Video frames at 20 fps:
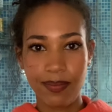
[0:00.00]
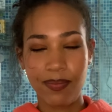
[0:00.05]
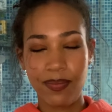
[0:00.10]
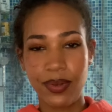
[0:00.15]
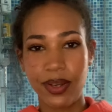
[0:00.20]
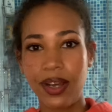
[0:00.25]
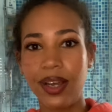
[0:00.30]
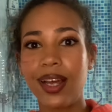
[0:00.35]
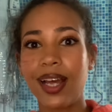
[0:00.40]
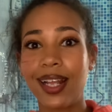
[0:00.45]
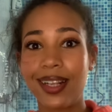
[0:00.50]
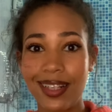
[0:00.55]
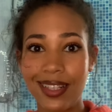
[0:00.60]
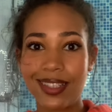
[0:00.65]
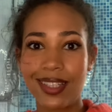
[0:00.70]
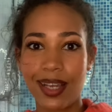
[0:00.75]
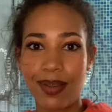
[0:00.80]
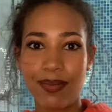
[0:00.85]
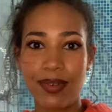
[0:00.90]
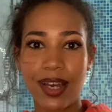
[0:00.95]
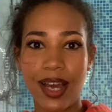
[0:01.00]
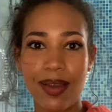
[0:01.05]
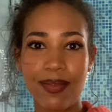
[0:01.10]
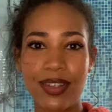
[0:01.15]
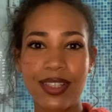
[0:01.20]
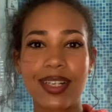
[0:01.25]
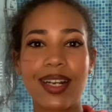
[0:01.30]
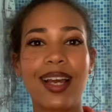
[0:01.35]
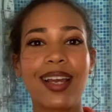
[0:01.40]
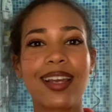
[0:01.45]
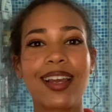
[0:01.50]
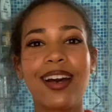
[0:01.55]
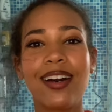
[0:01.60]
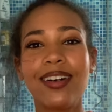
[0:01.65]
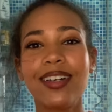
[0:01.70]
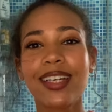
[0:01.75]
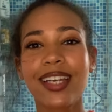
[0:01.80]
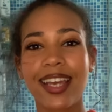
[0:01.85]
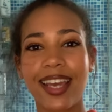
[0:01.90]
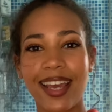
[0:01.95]
But at the same time, it's like, oh,
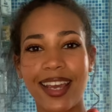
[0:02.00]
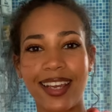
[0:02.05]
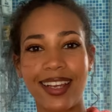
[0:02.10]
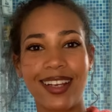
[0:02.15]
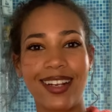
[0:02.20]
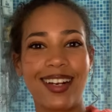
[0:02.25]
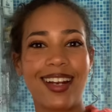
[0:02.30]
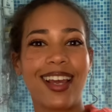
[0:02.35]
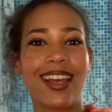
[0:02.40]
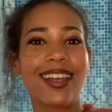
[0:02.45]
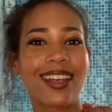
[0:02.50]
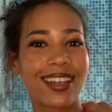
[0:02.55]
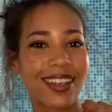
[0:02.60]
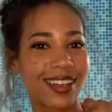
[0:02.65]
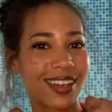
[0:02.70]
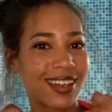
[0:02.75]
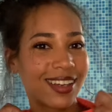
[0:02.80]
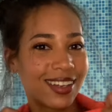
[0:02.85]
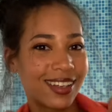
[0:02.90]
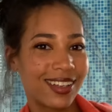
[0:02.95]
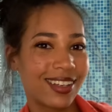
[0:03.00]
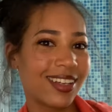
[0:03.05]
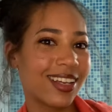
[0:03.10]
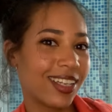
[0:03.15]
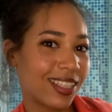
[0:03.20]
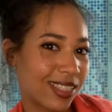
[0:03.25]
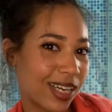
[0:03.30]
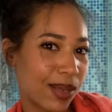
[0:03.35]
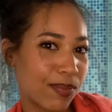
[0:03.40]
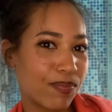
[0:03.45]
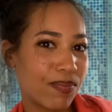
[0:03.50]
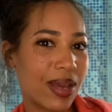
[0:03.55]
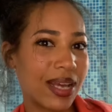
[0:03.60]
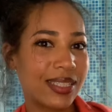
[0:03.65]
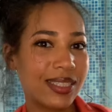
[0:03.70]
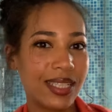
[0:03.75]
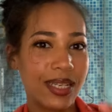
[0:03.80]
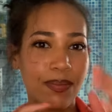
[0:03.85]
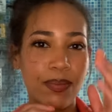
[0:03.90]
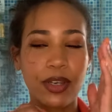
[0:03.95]
okay, like, it's like
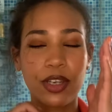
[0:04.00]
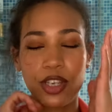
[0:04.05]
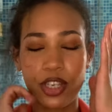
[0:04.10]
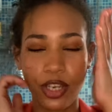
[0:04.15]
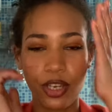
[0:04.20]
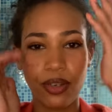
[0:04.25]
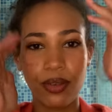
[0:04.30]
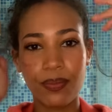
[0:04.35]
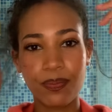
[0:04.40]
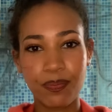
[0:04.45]
messy but cute,